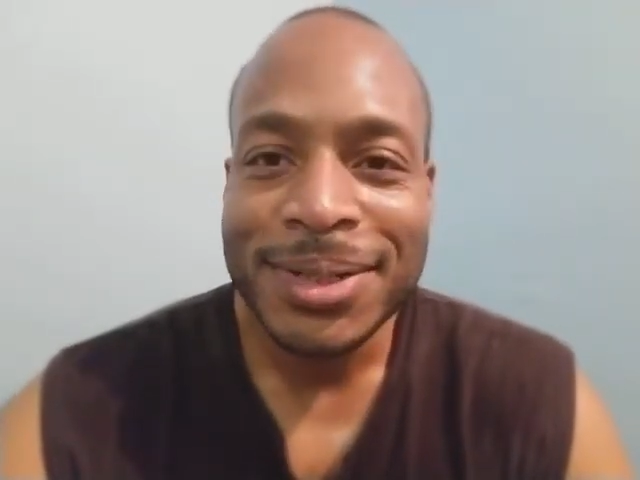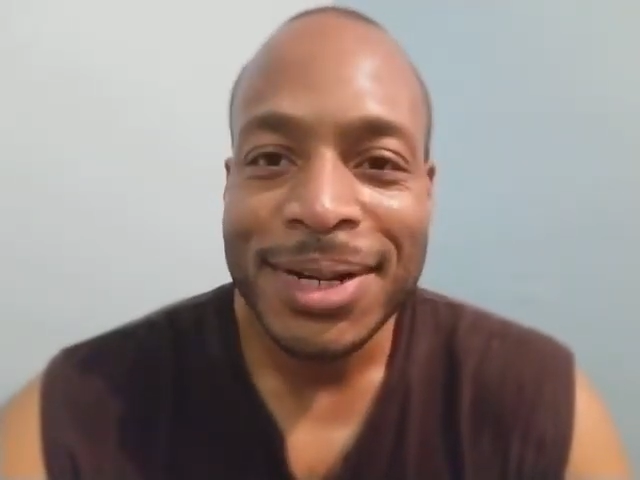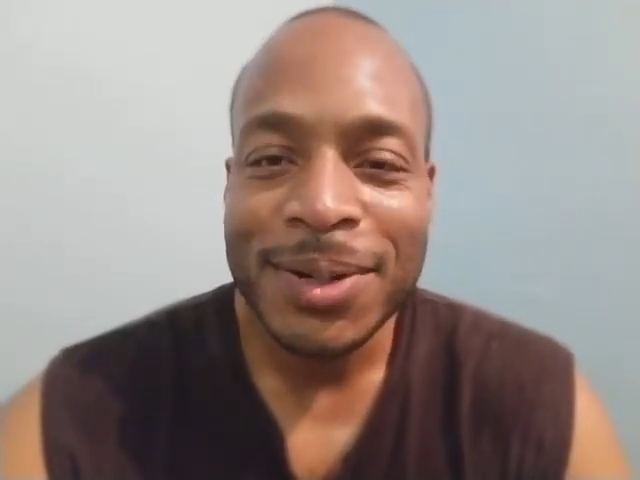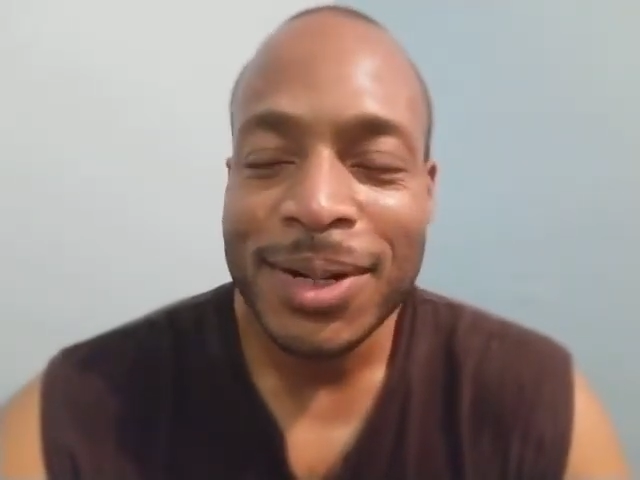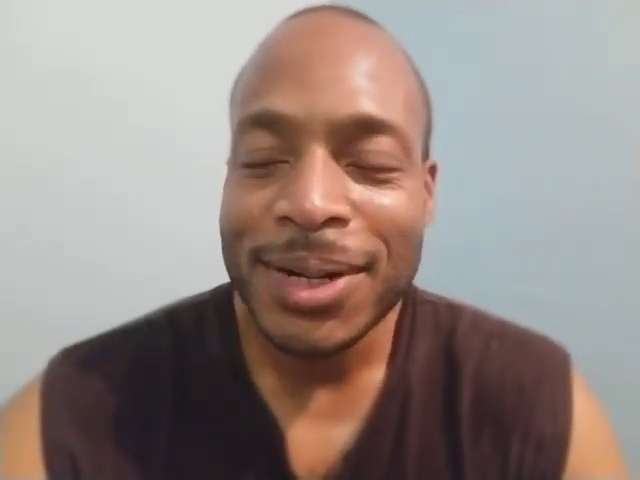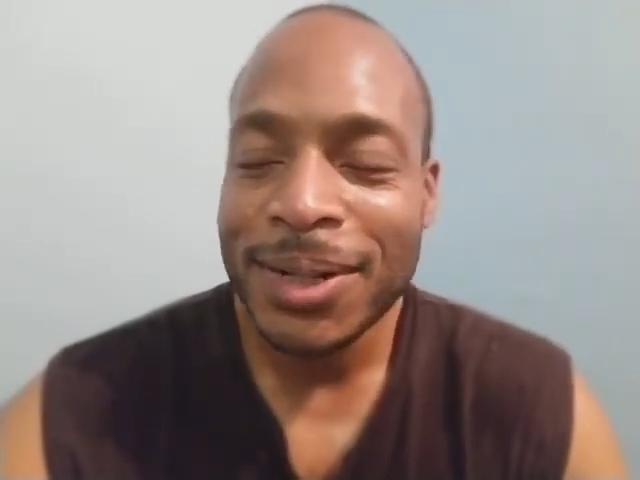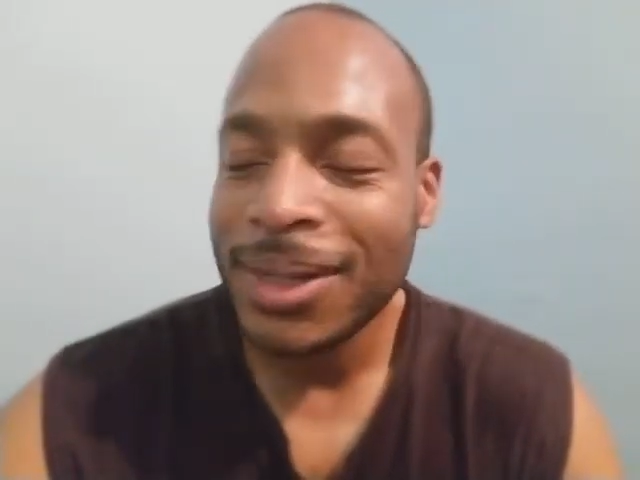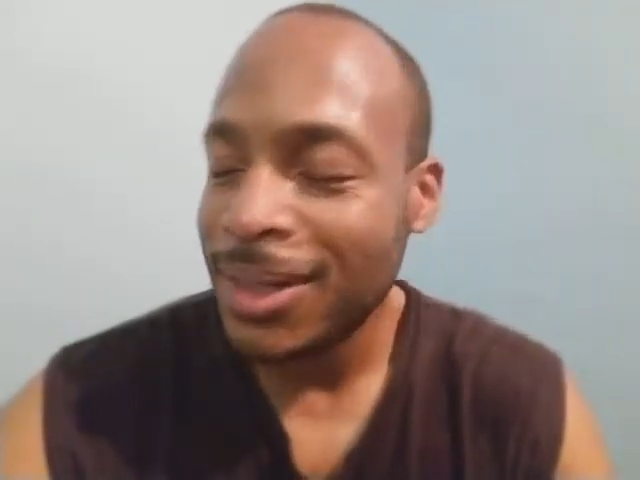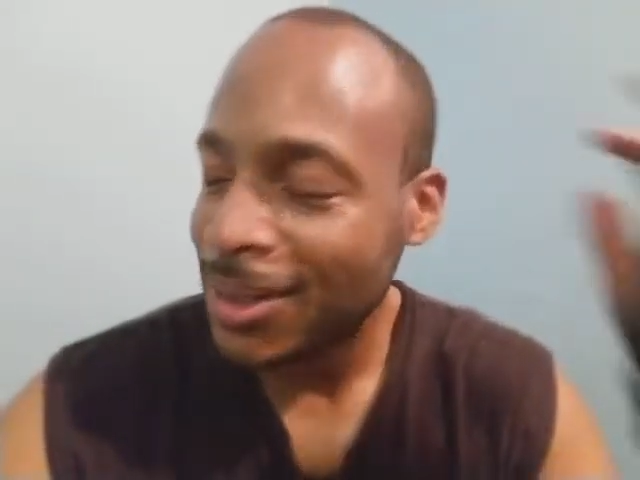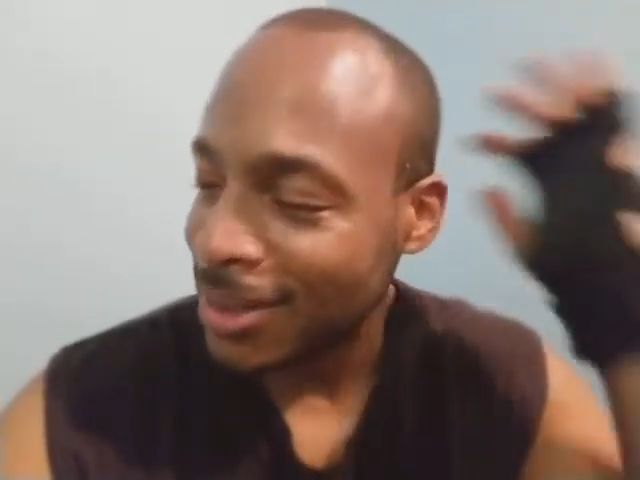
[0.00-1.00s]
I'll, I'll
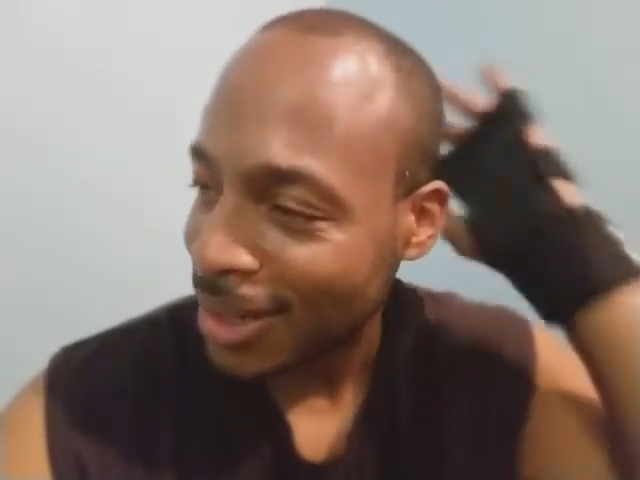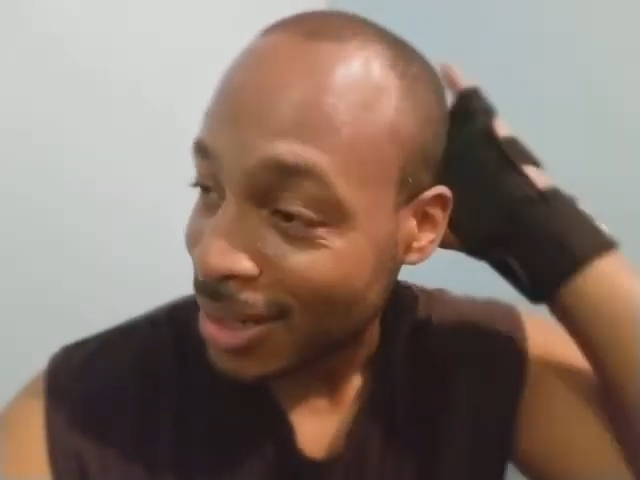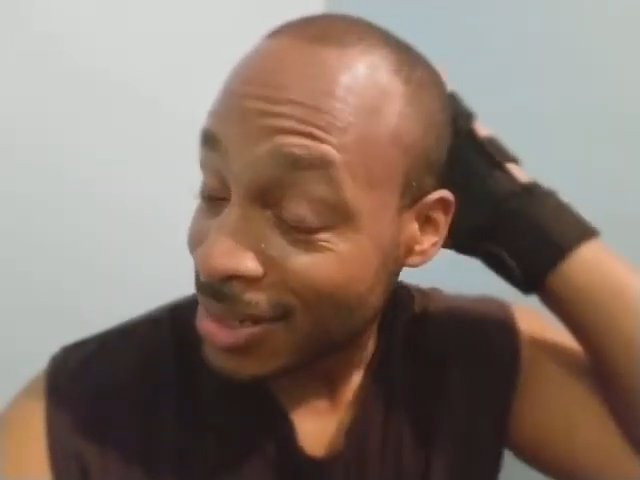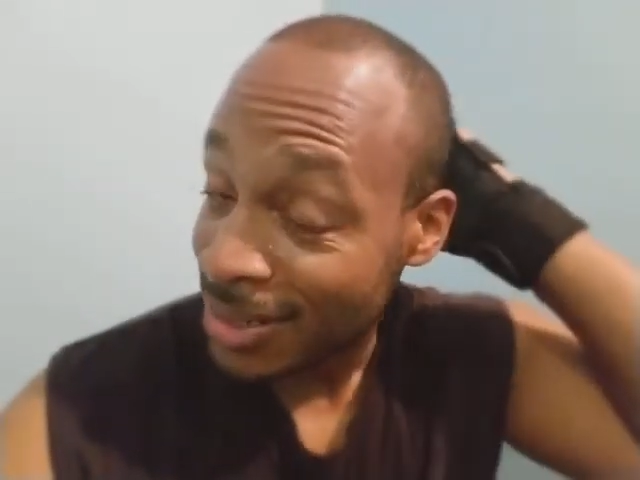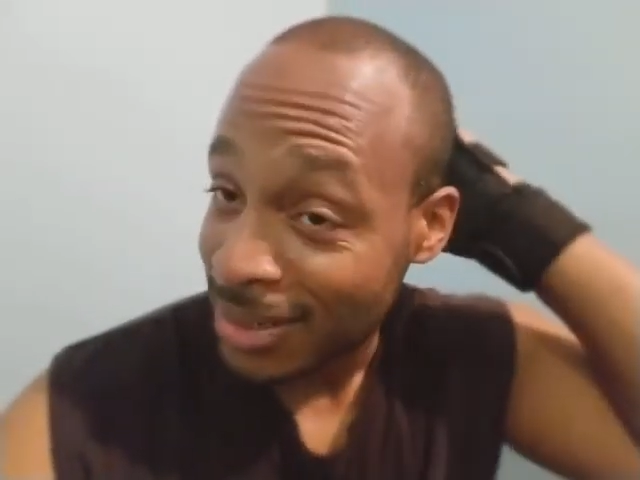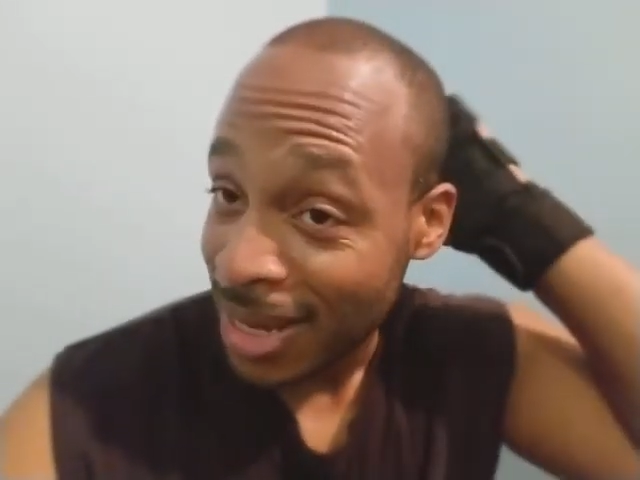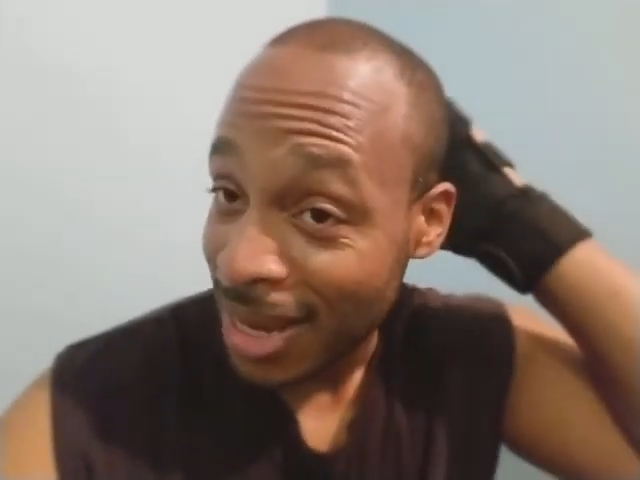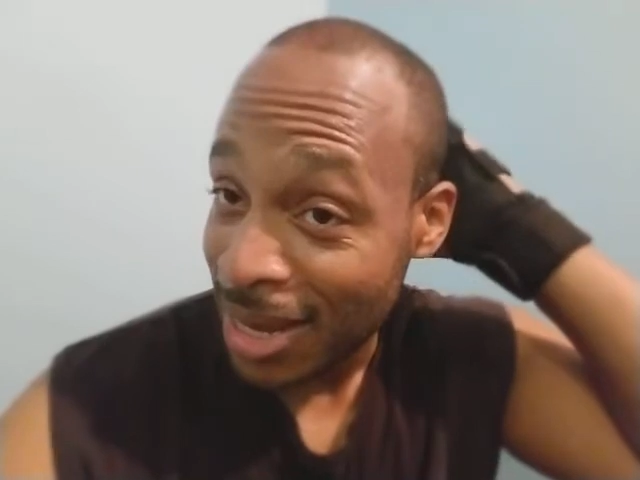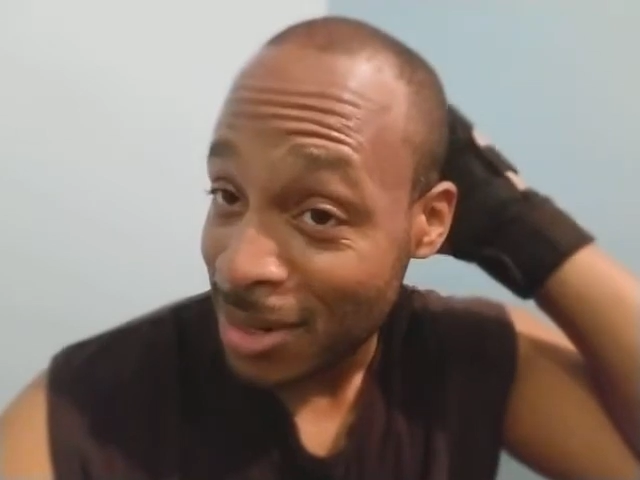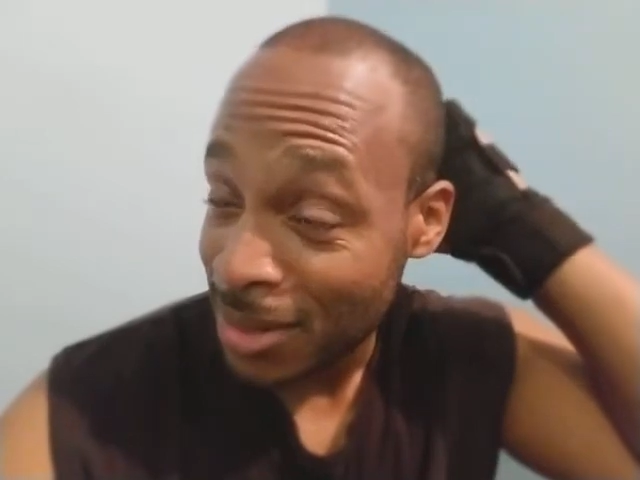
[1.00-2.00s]
uh, I
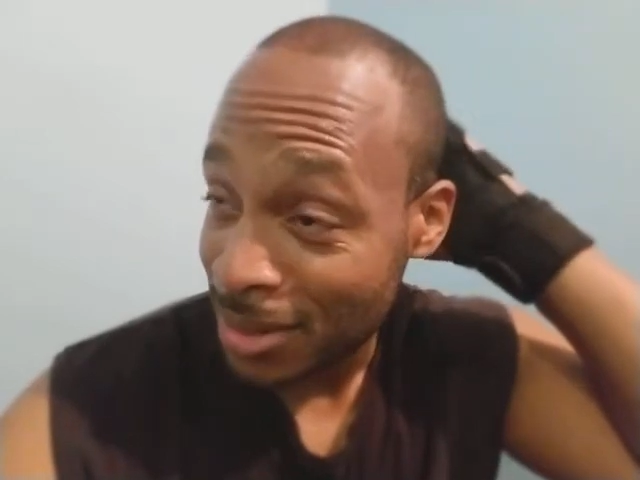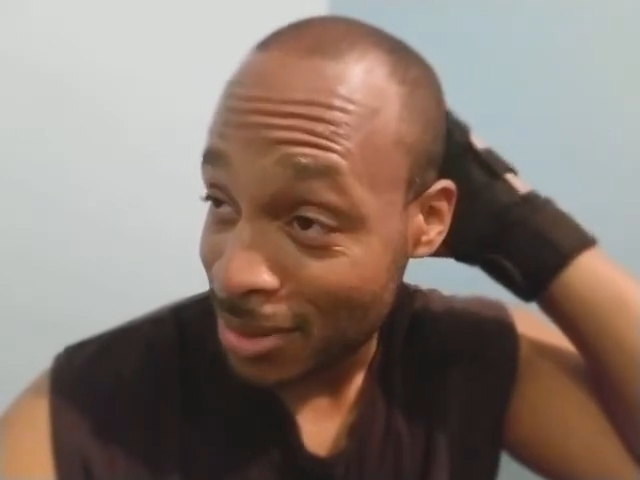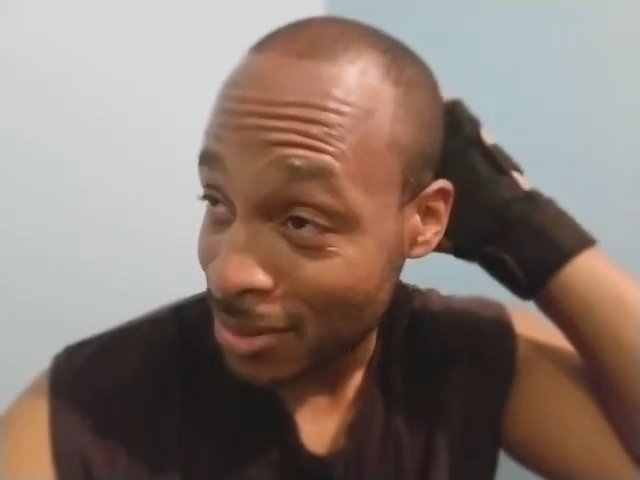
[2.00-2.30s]
understand,